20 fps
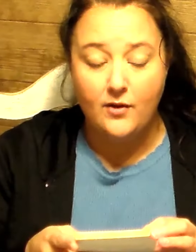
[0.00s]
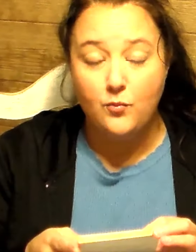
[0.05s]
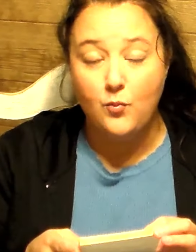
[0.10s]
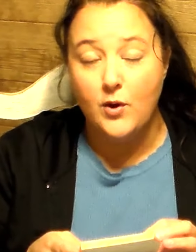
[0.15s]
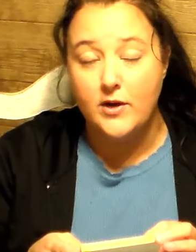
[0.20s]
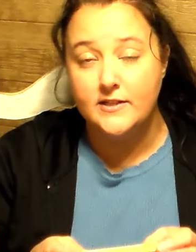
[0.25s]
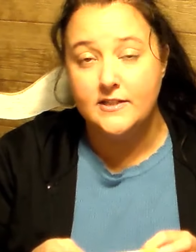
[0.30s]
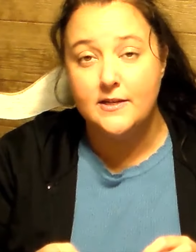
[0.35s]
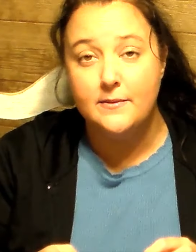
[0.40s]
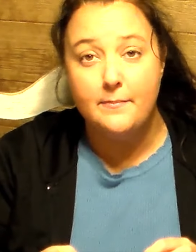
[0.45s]
I
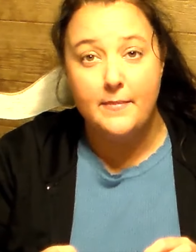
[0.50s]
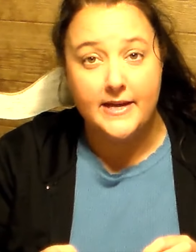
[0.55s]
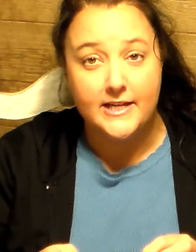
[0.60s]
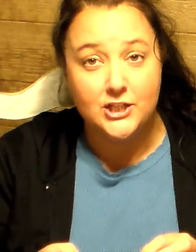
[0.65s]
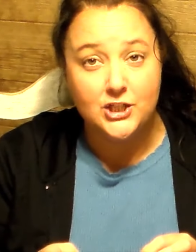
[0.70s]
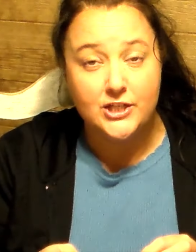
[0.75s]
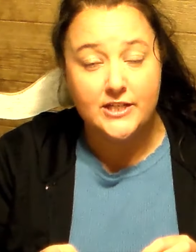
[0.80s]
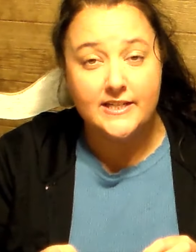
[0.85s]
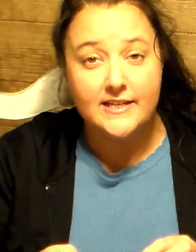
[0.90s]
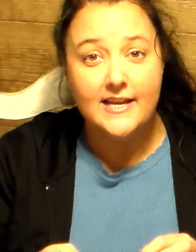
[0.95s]
want to
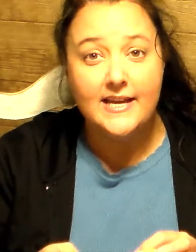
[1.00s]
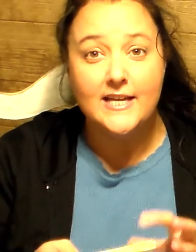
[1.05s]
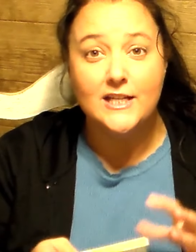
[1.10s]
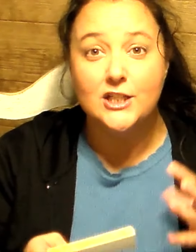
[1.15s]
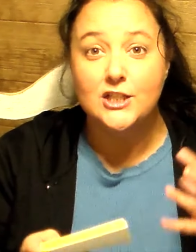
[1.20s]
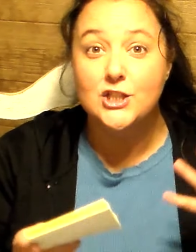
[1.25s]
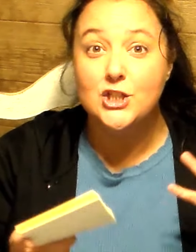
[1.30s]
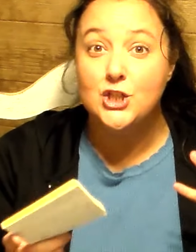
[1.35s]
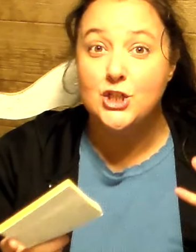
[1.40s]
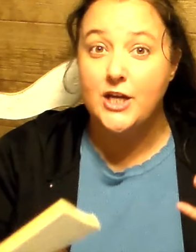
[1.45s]
mention
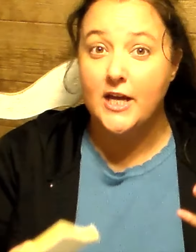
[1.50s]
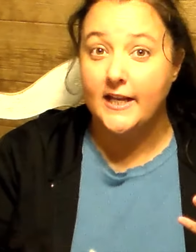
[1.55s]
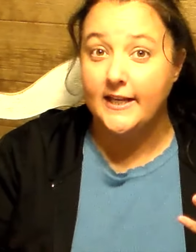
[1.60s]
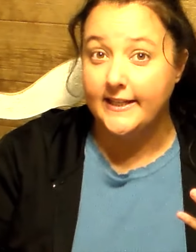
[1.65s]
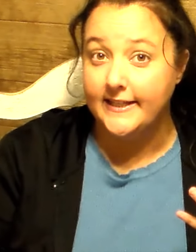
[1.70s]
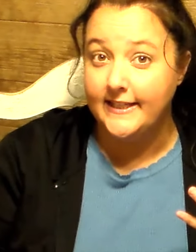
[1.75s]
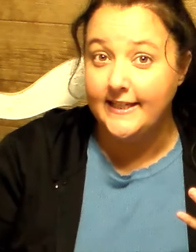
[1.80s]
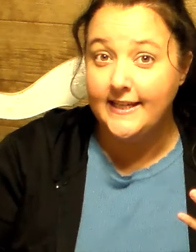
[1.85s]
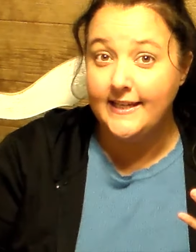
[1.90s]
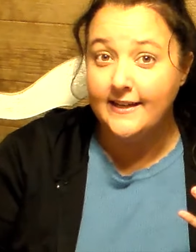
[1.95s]
is
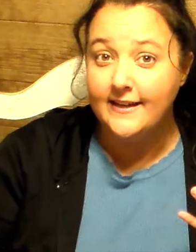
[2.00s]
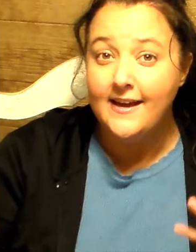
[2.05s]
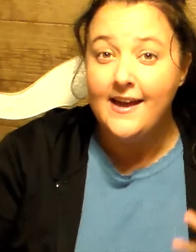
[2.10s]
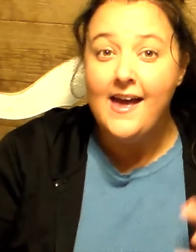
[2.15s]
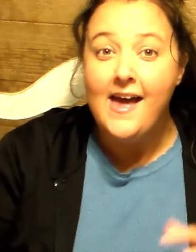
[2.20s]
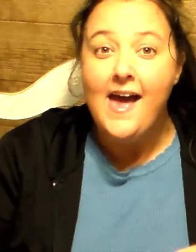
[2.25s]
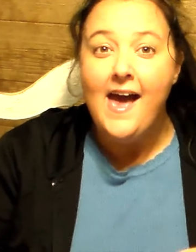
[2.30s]
Shelly.